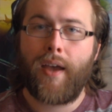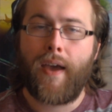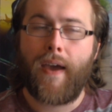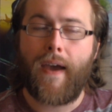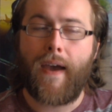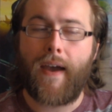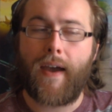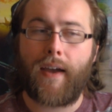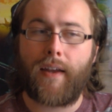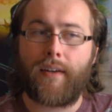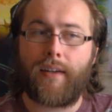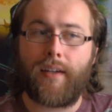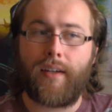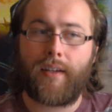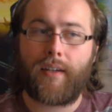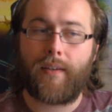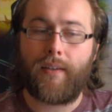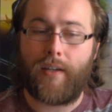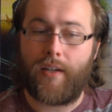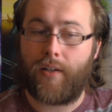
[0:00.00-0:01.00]
And
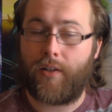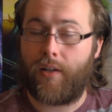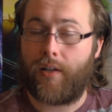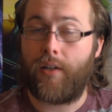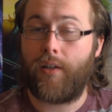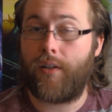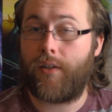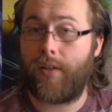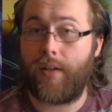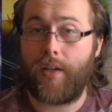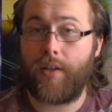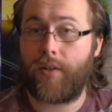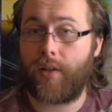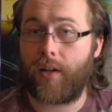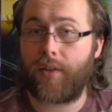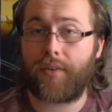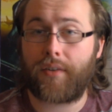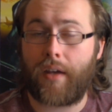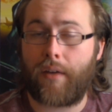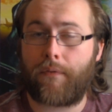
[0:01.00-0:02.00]
he
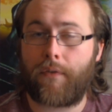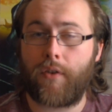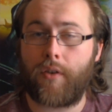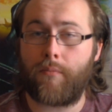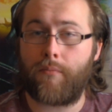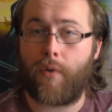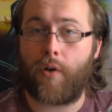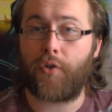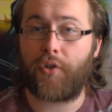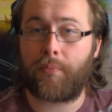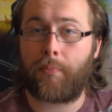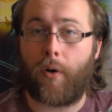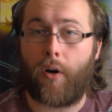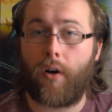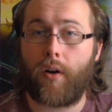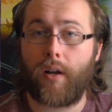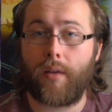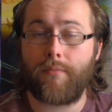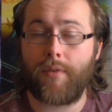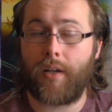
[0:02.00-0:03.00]
does that for the most
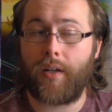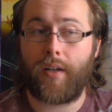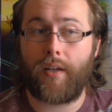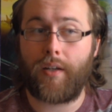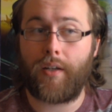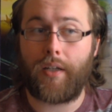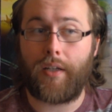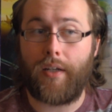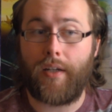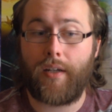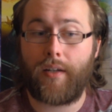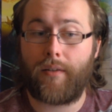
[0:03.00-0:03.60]
part. I mean, he